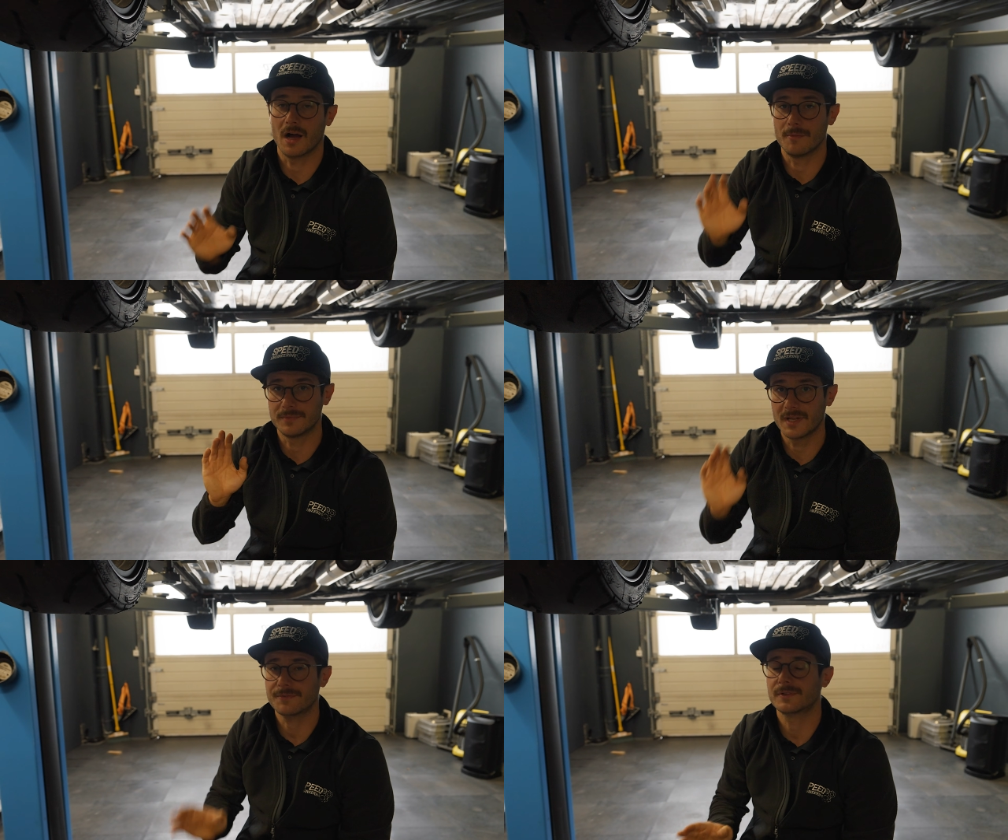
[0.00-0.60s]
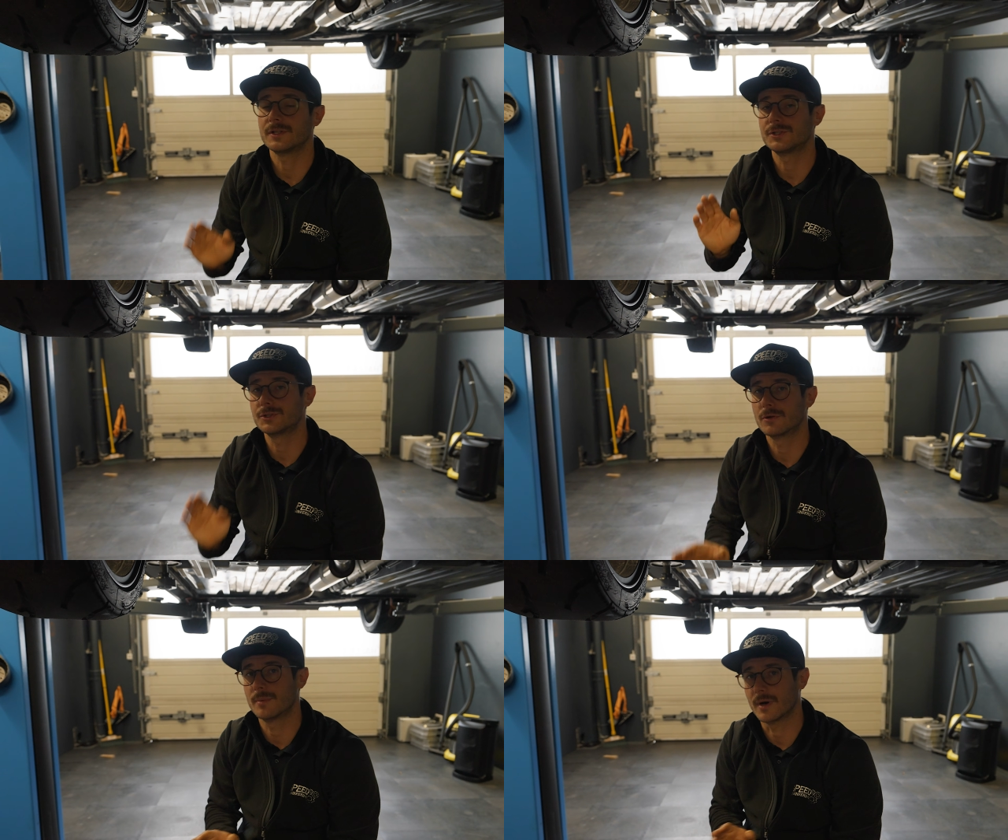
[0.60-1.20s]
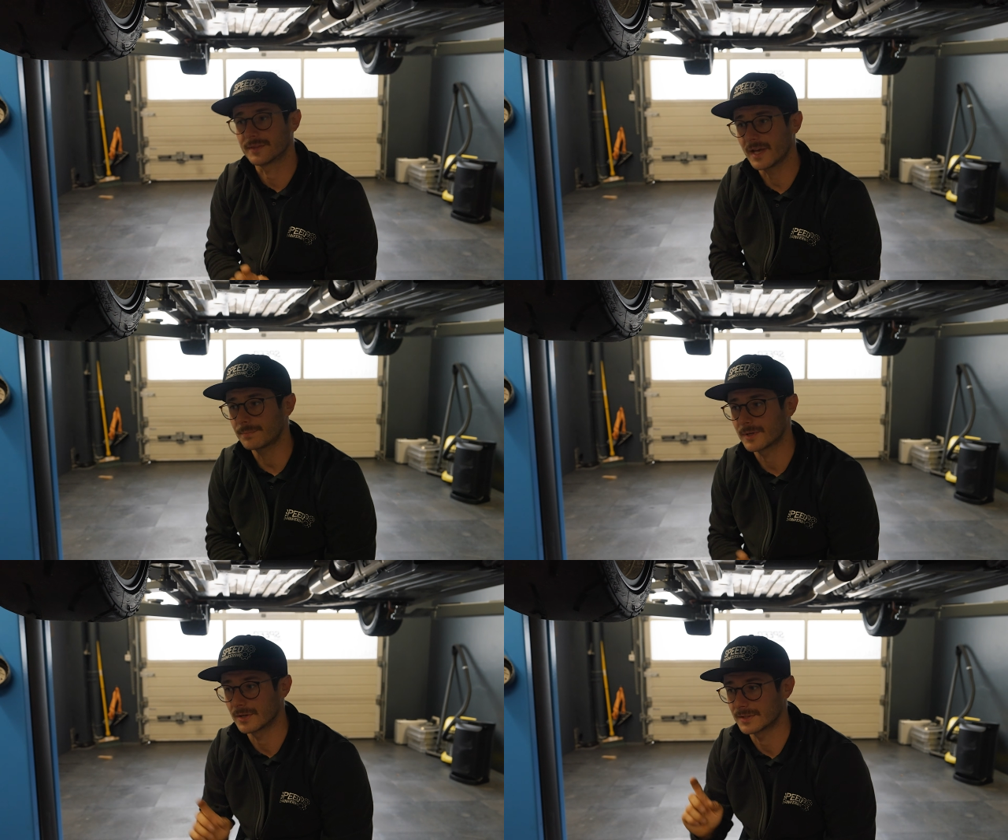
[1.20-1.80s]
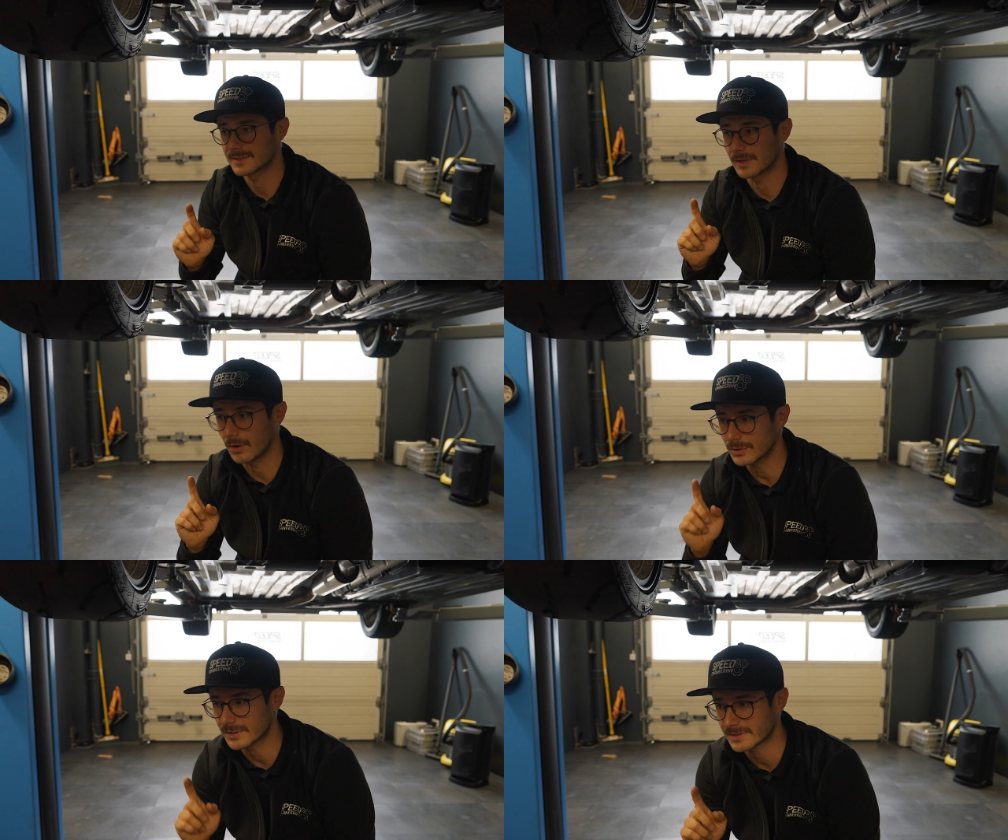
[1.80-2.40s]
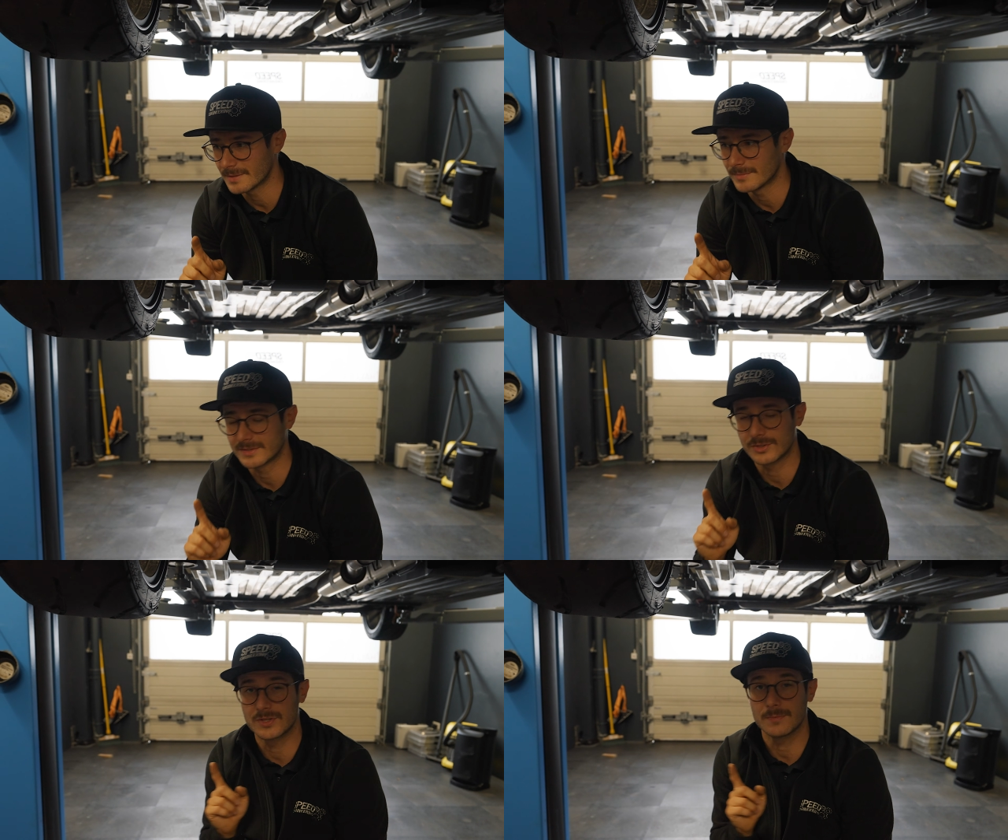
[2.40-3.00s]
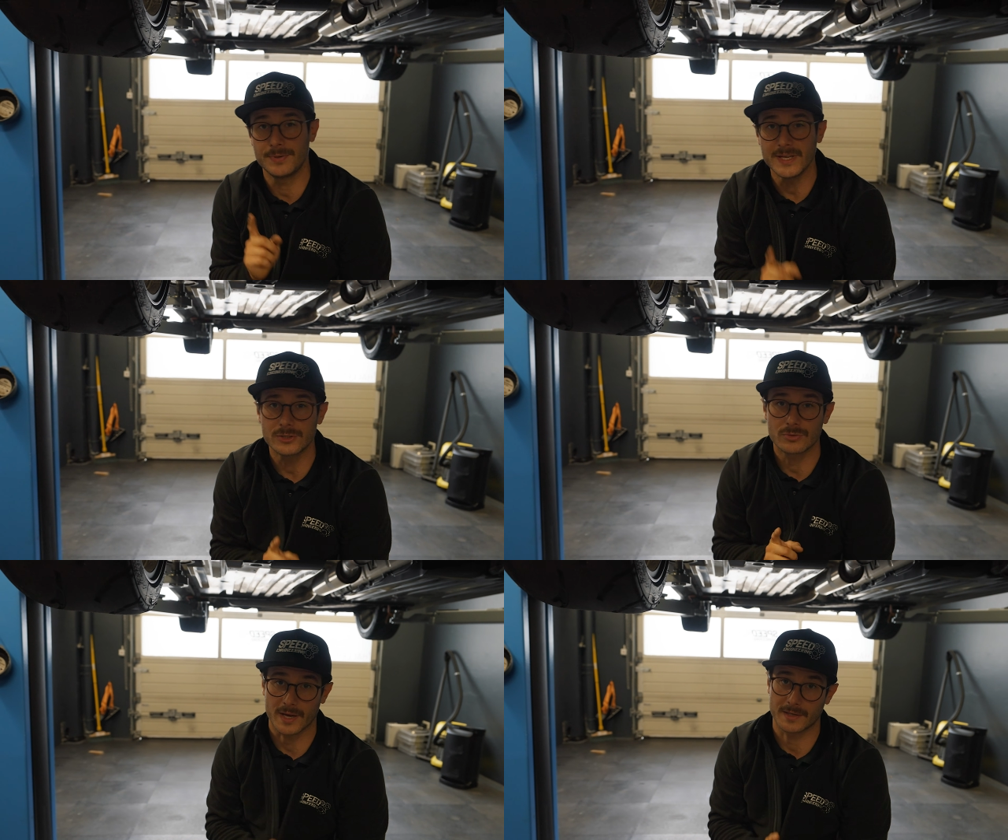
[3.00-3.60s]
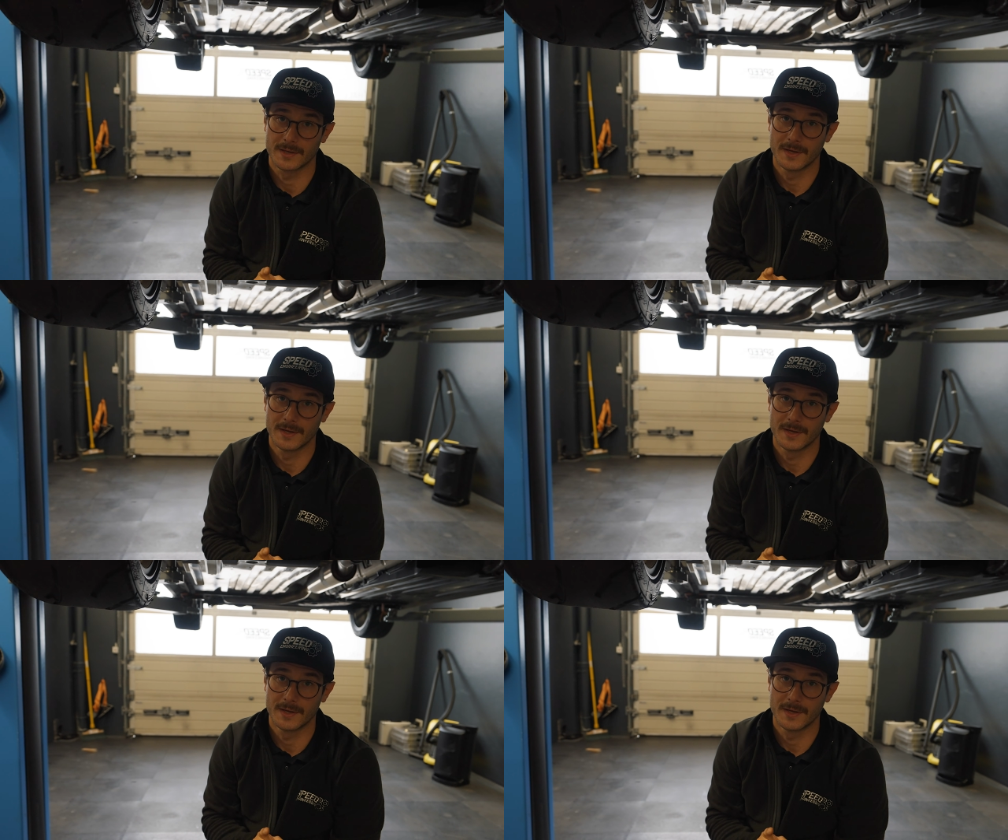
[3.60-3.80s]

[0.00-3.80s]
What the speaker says: I'm definitely sure about that, because the Oschersleben is a GP track,